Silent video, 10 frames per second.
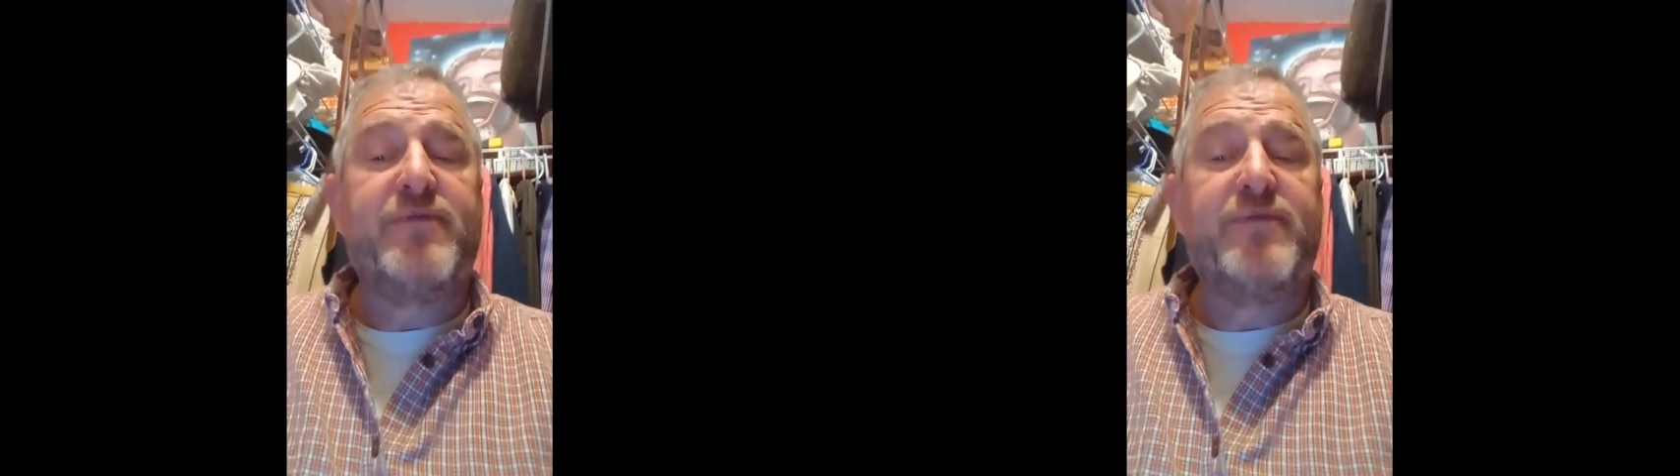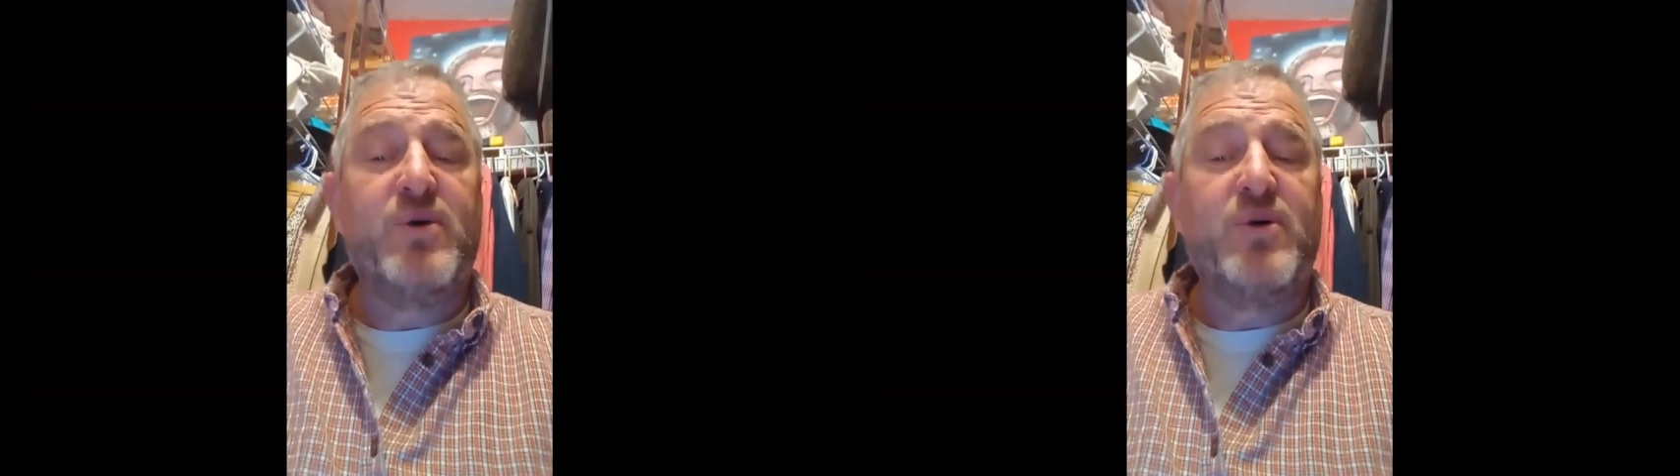the
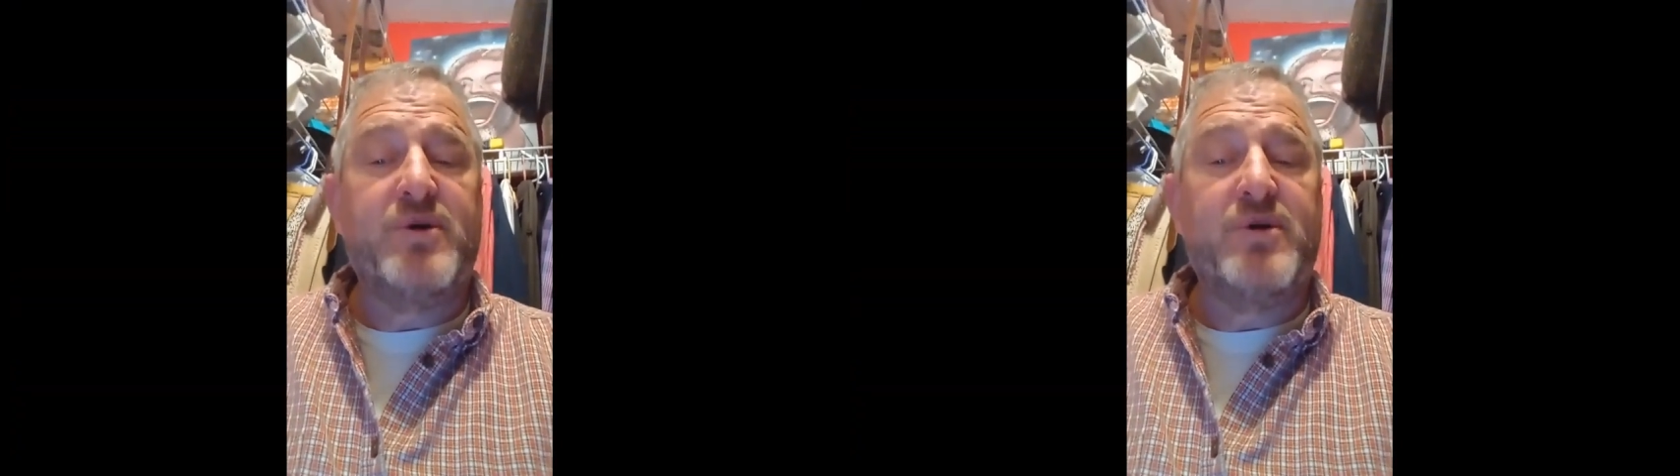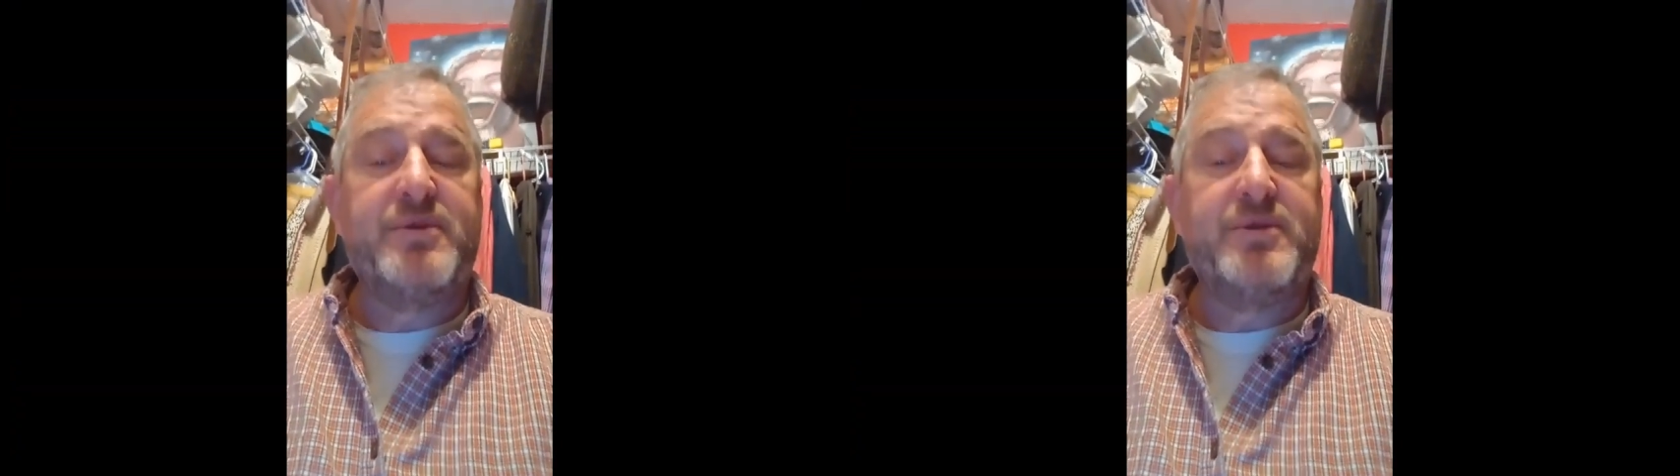
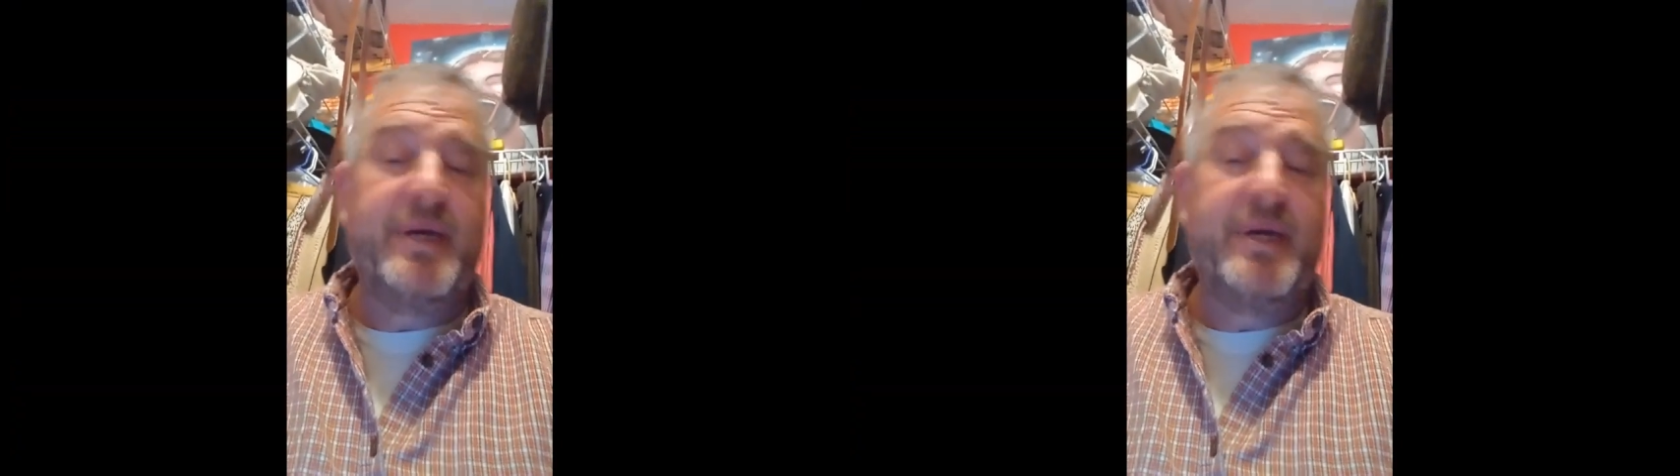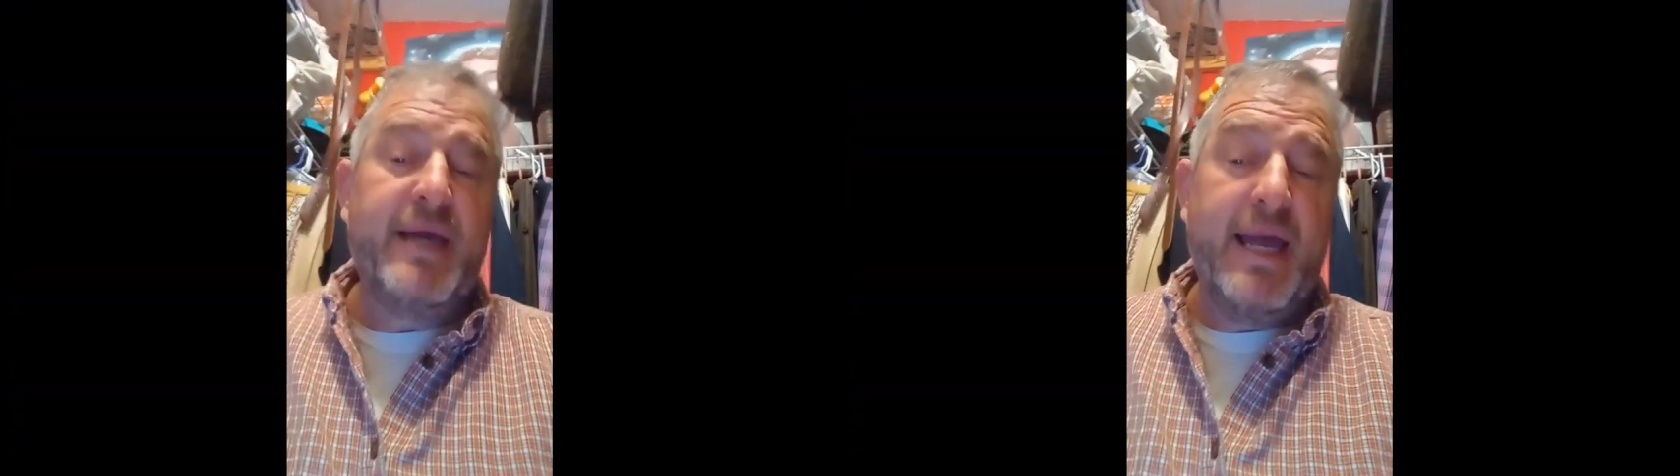viewers,
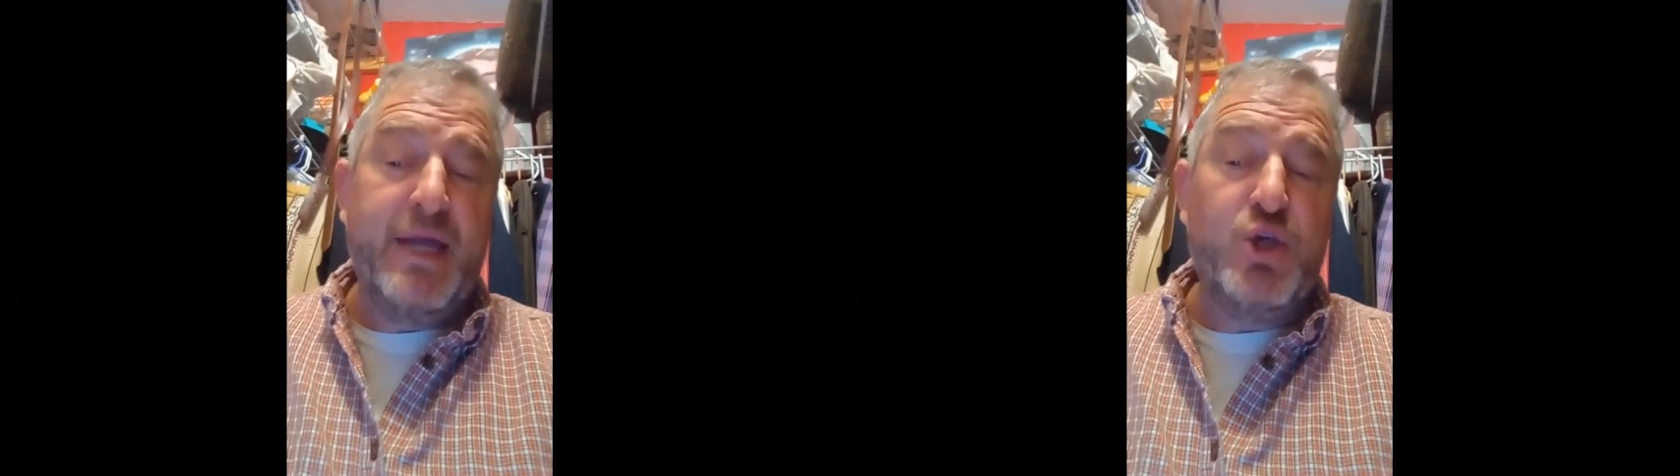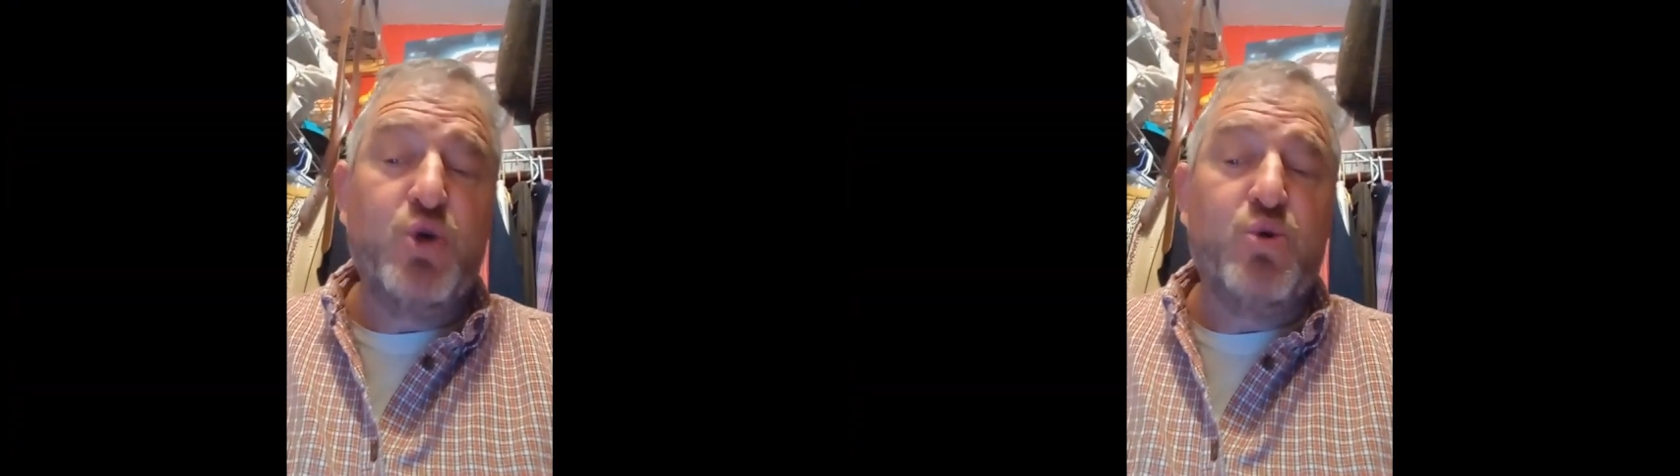me
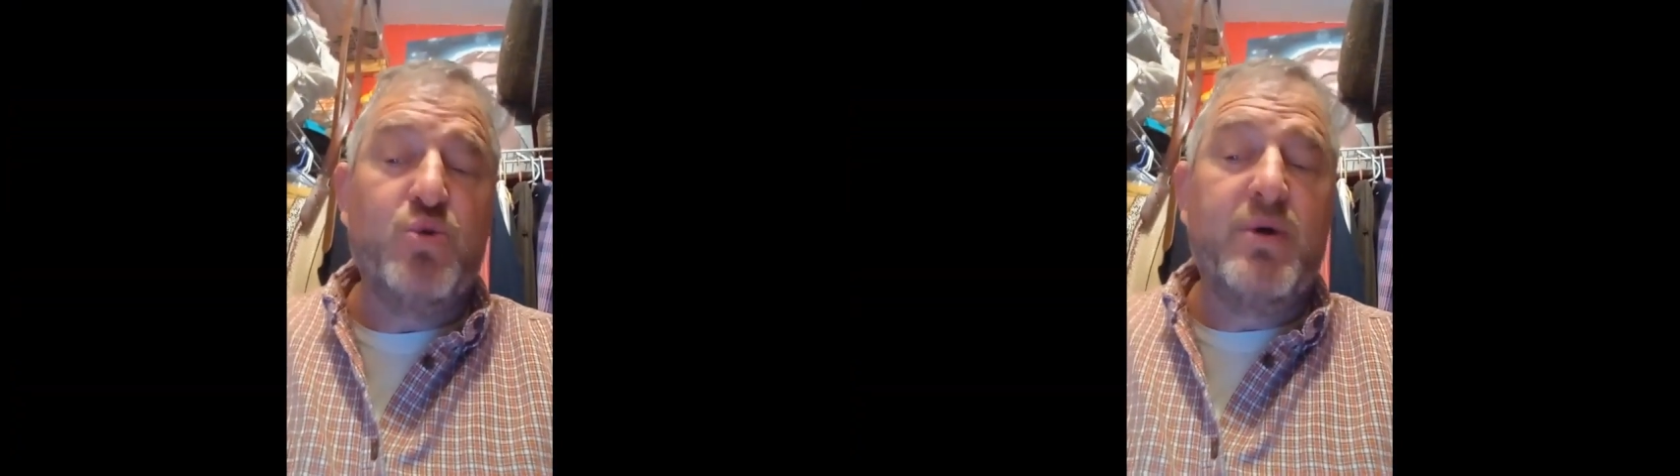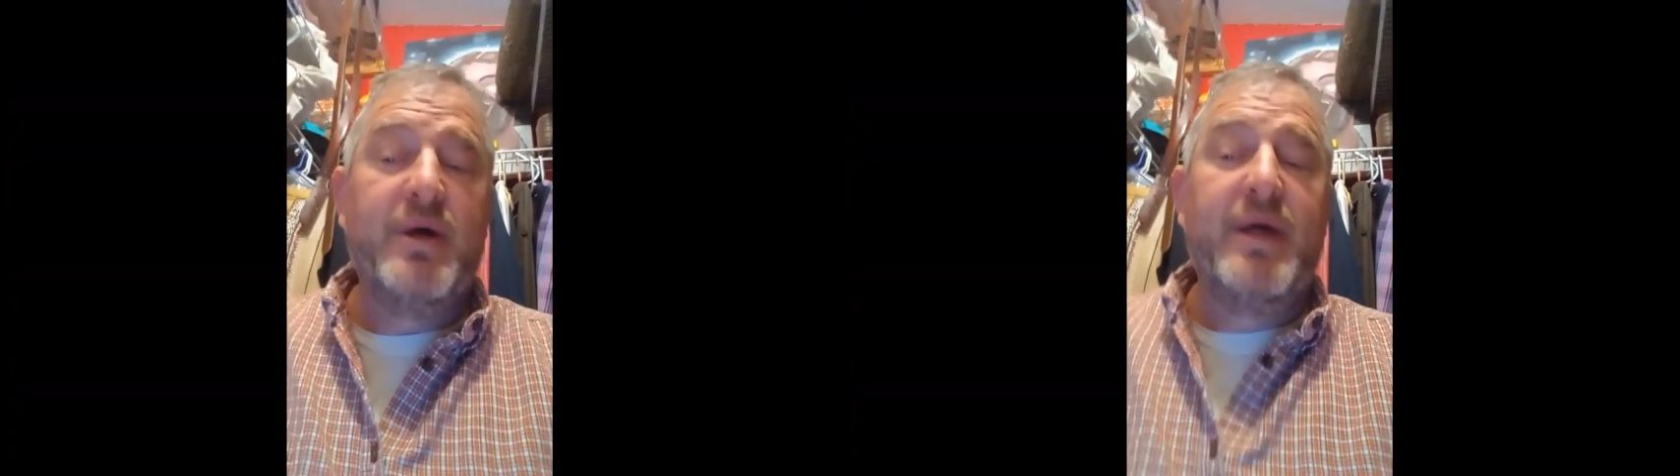and
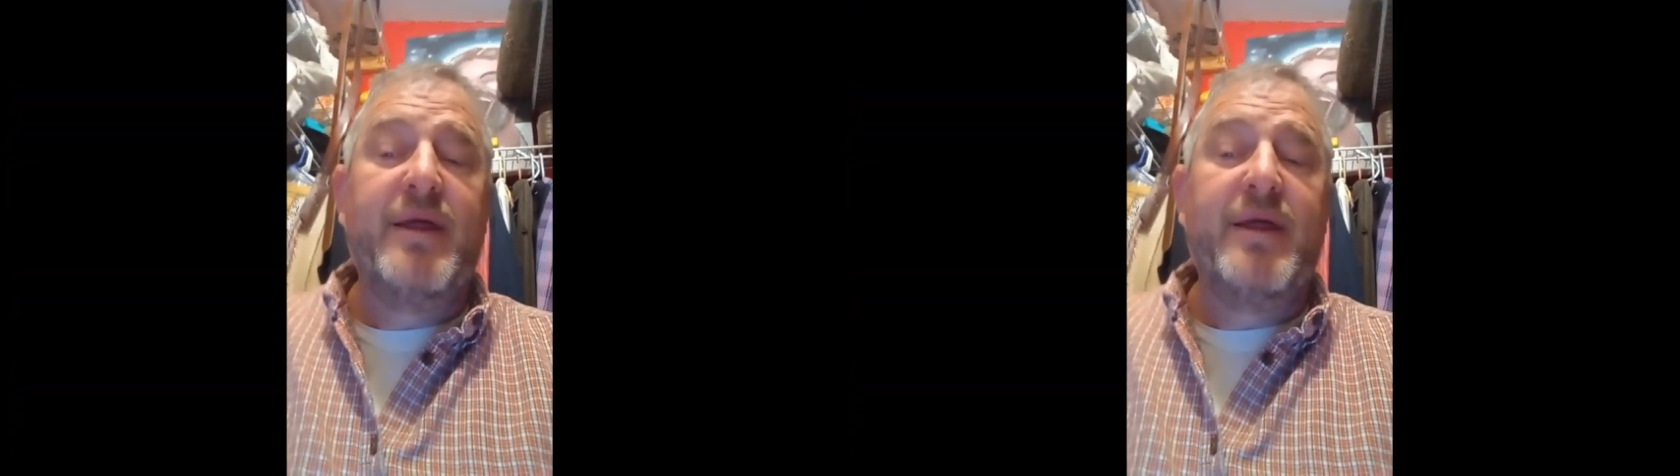you,